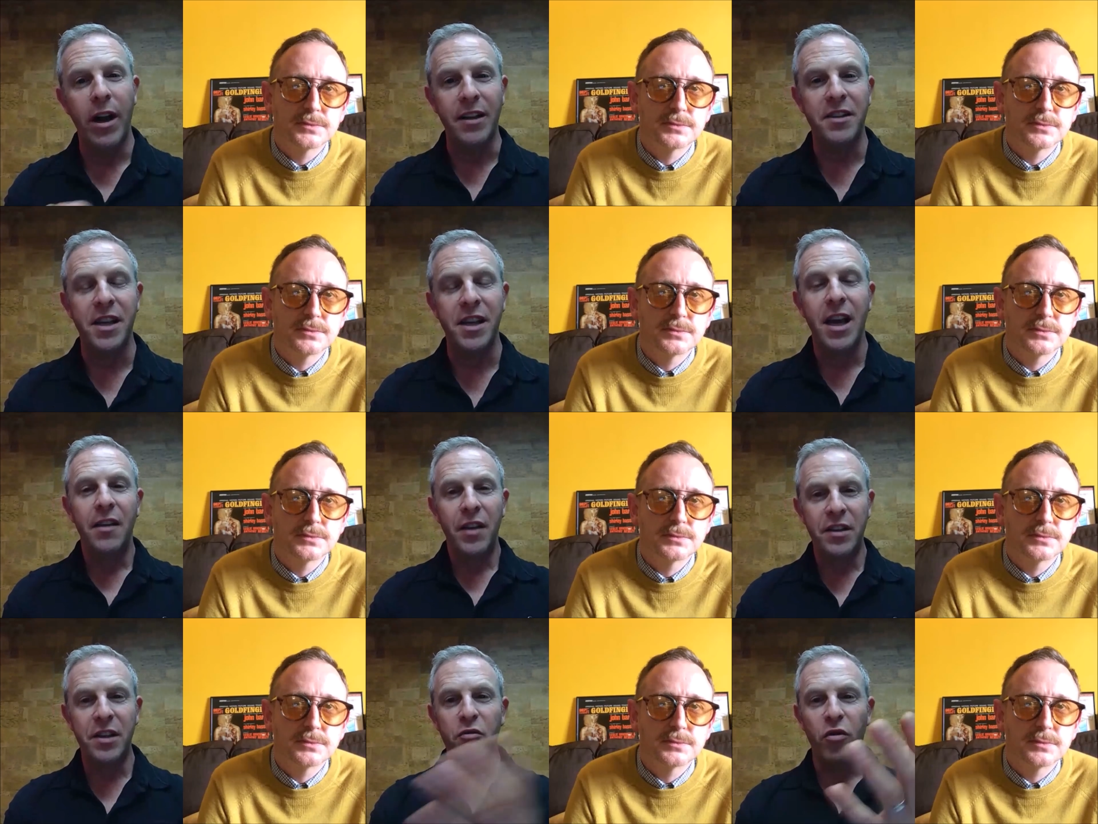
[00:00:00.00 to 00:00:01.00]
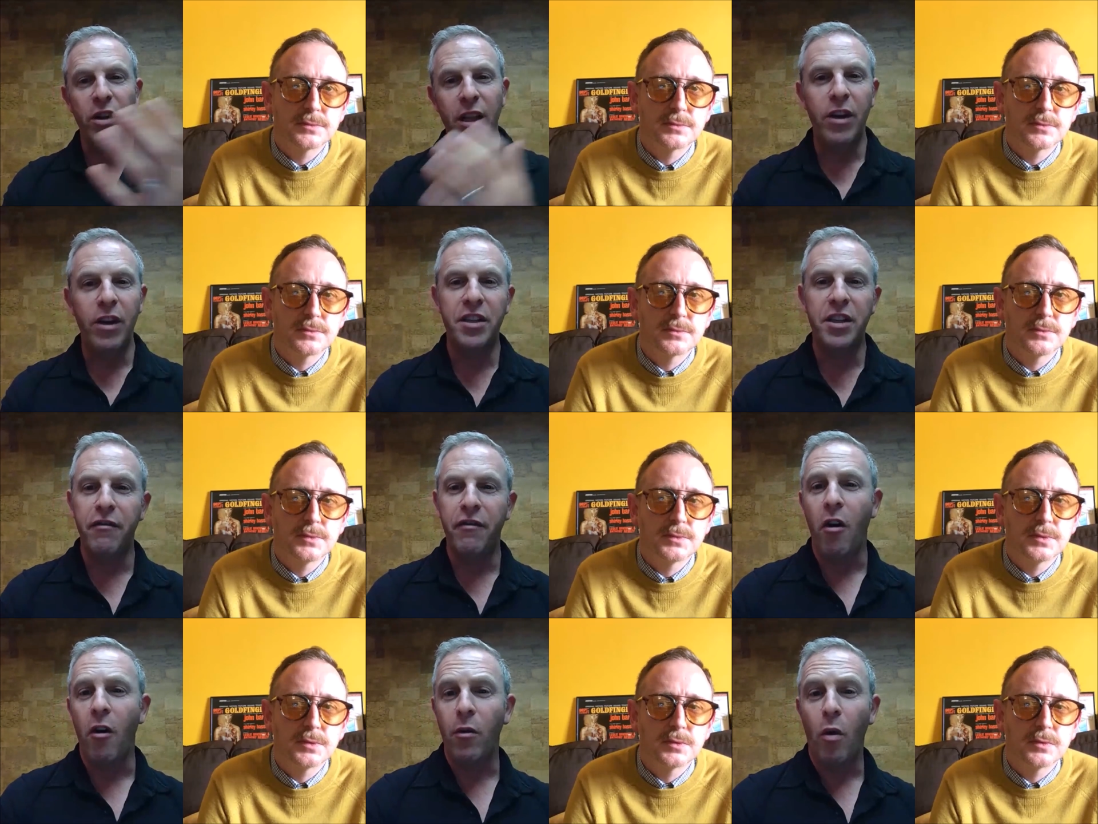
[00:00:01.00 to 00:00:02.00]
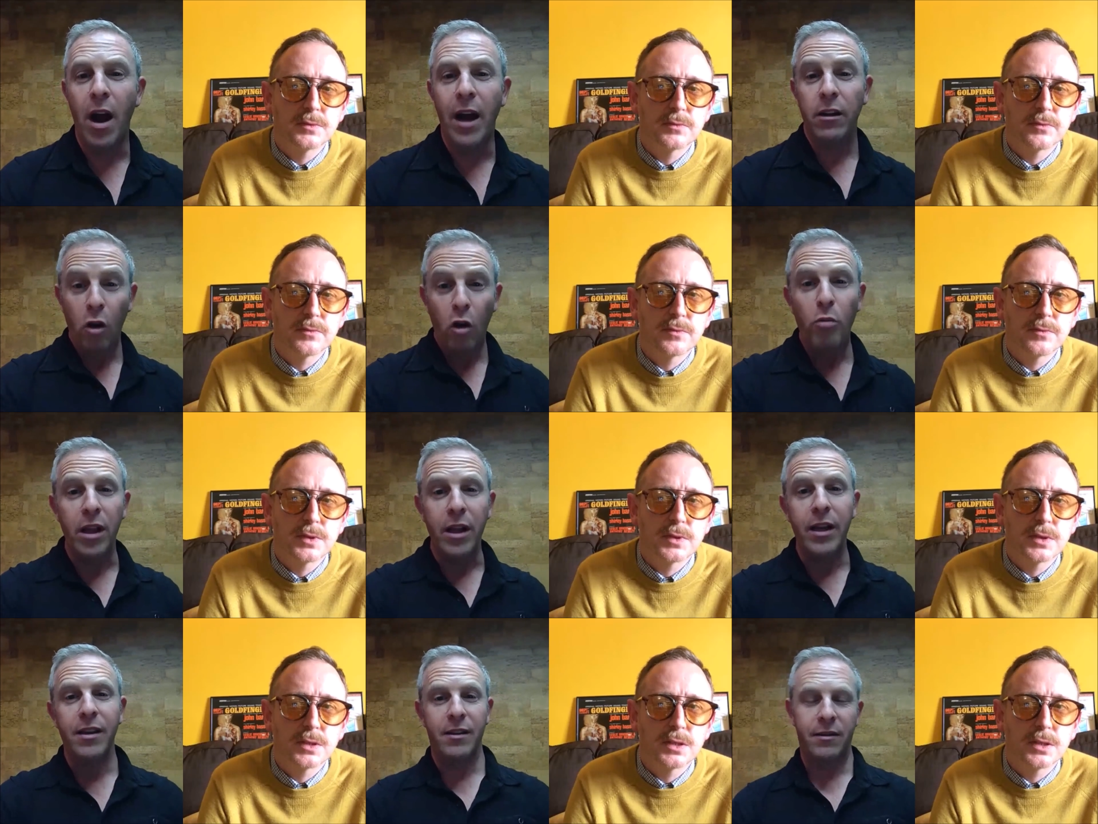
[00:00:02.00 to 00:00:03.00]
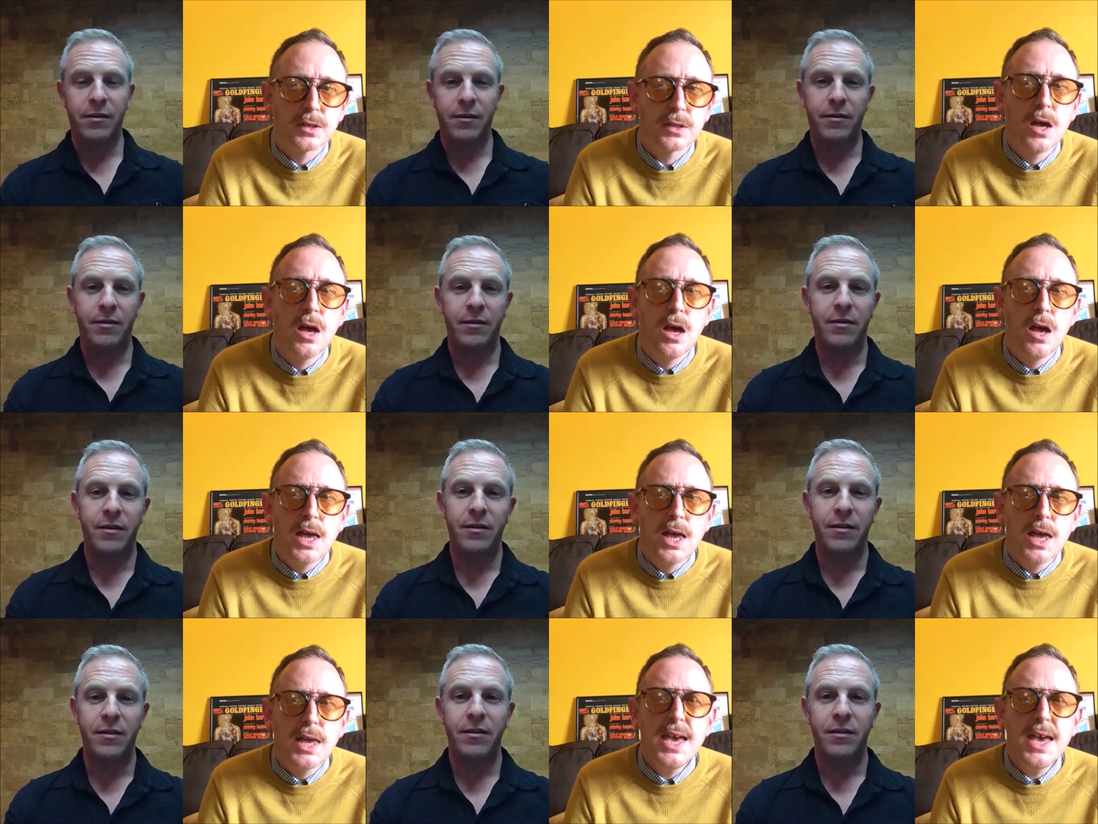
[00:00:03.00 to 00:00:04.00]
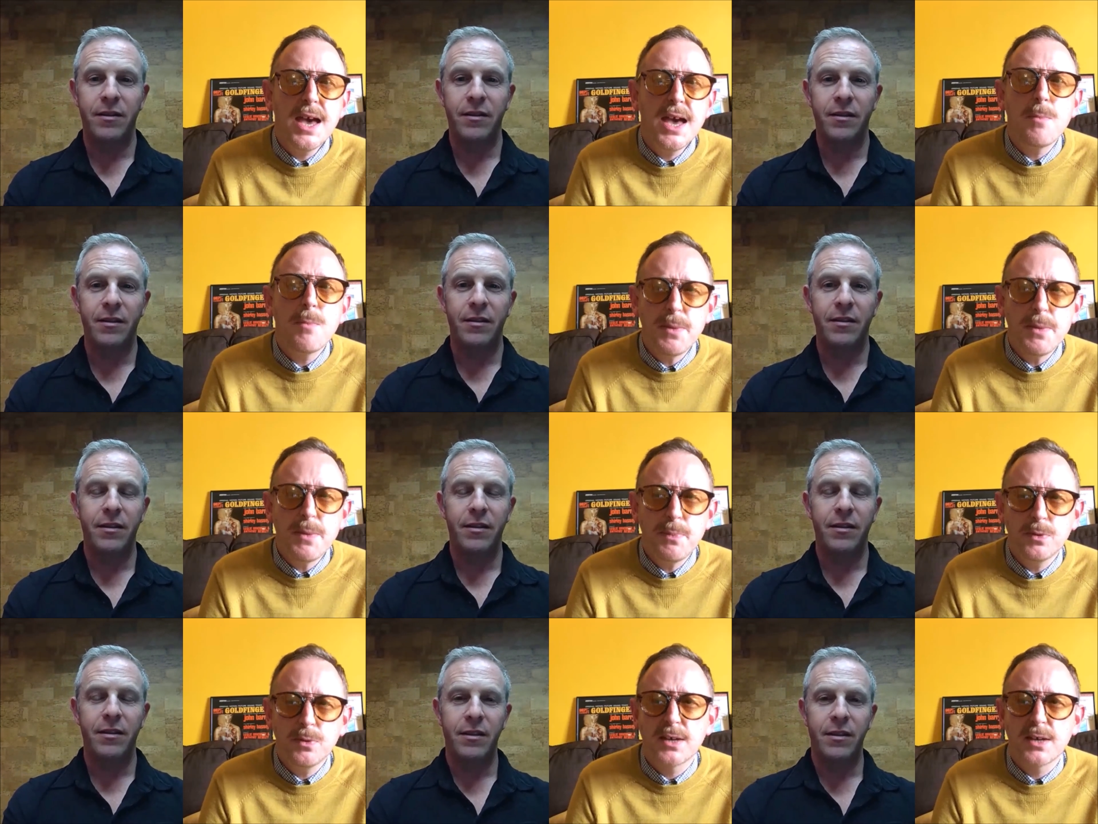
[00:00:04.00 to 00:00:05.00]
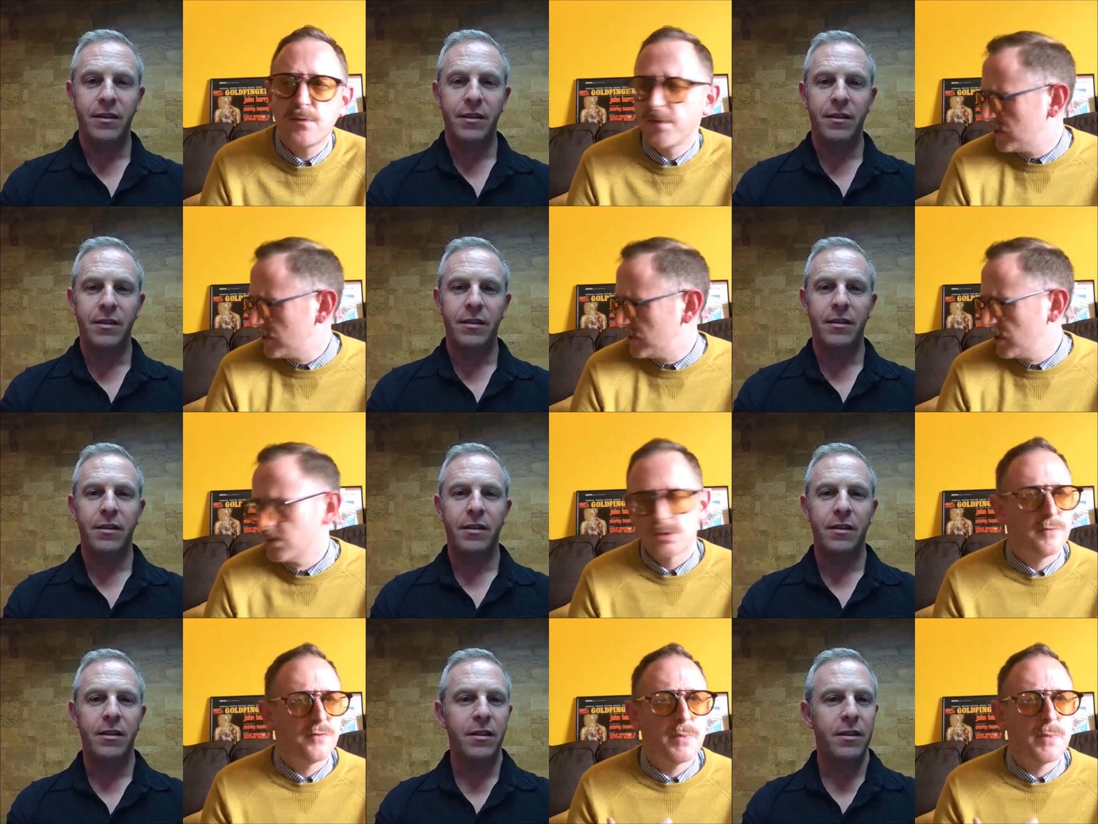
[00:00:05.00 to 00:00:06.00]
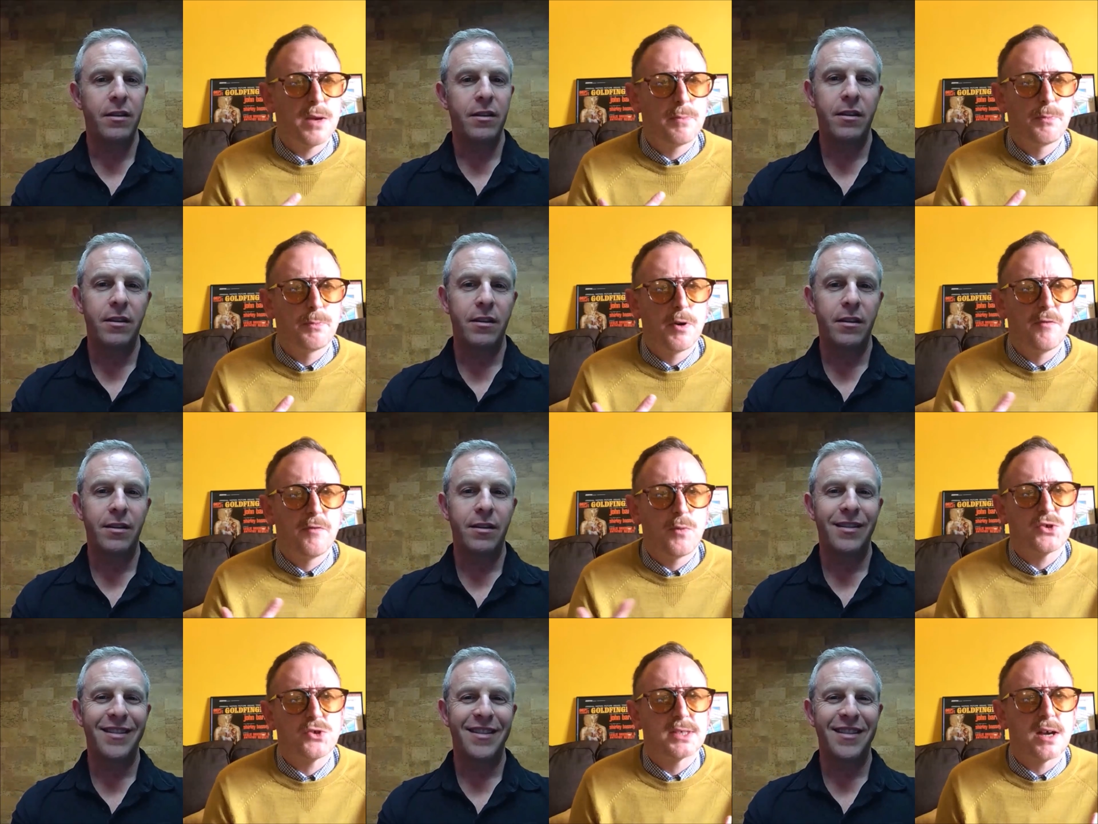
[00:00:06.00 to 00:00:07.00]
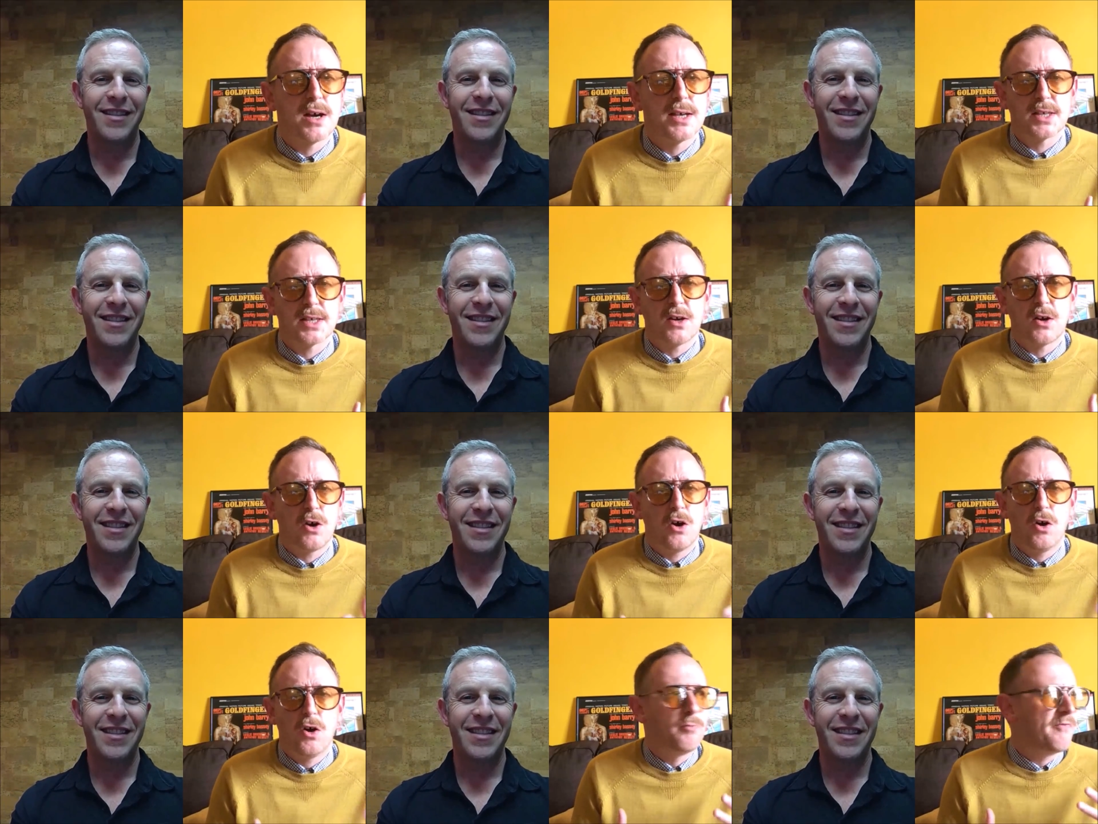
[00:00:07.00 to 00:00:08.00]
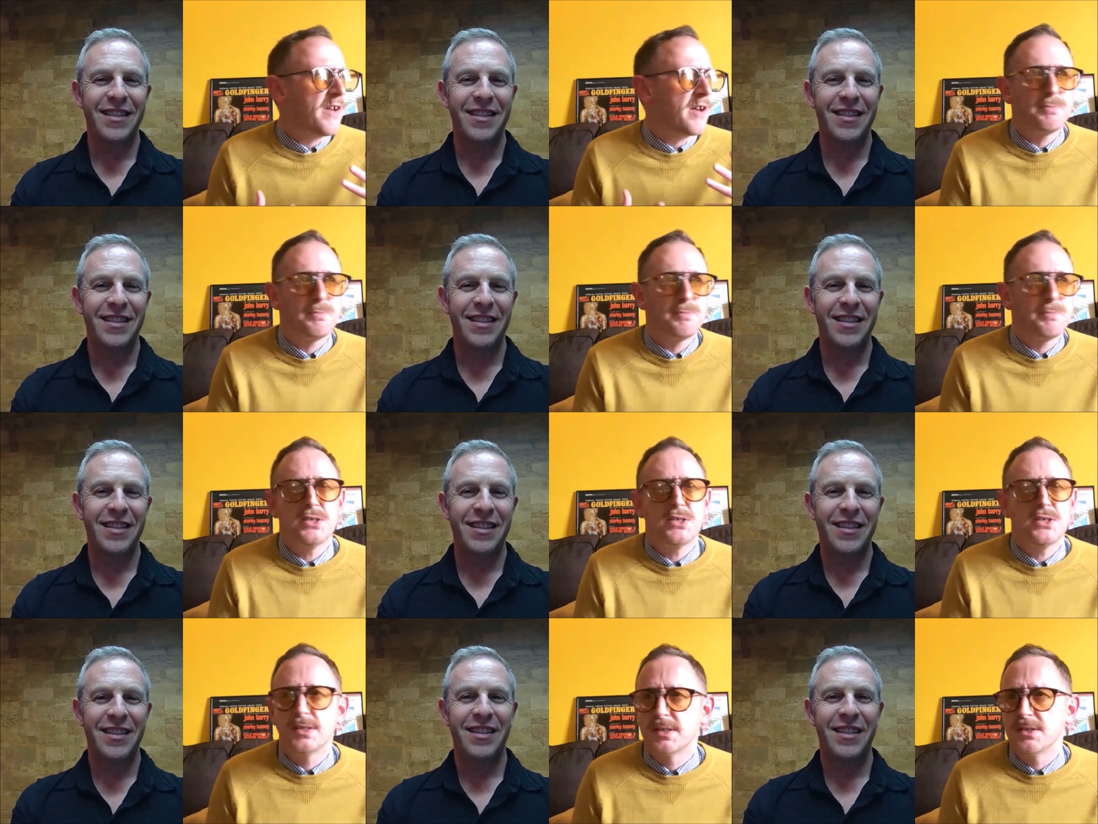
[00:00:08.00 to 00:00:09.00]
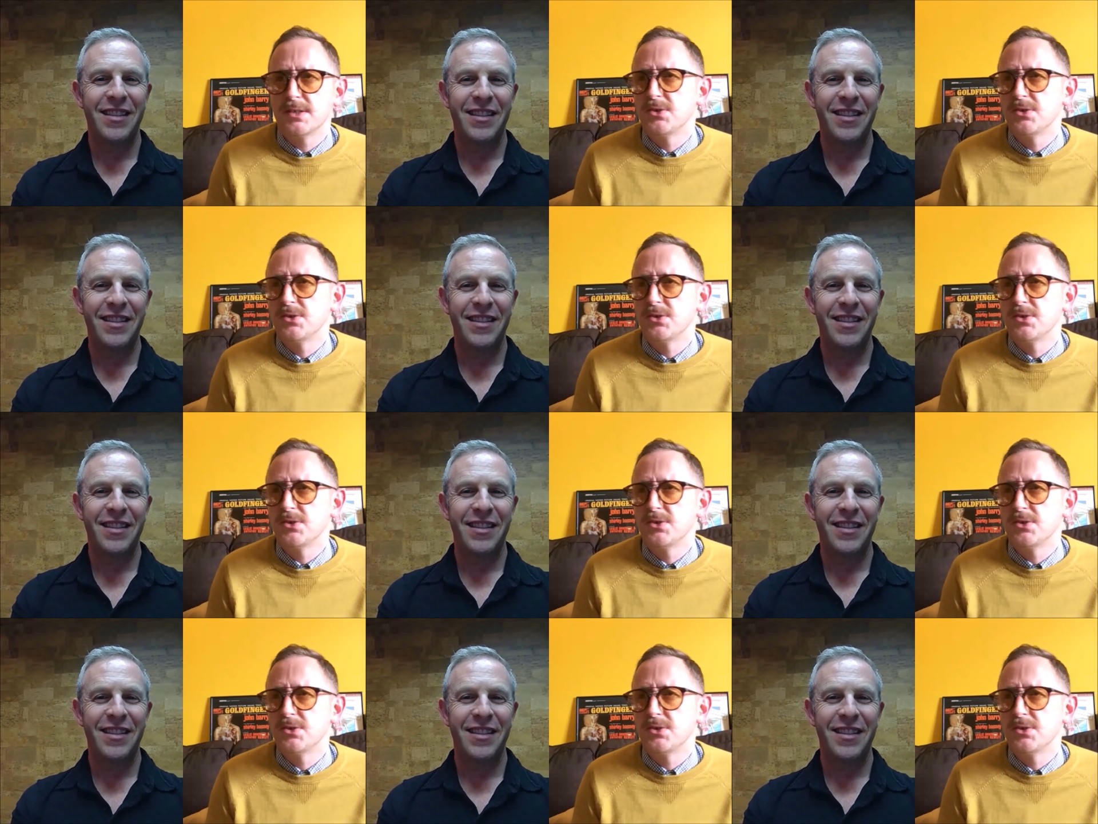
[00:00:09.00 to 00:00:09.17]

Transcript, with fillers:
Speaker 1: audience. This is really reaching far and wide globally.
Speaker 2: Yeah, when people take photos of my of watching skies on various beaches in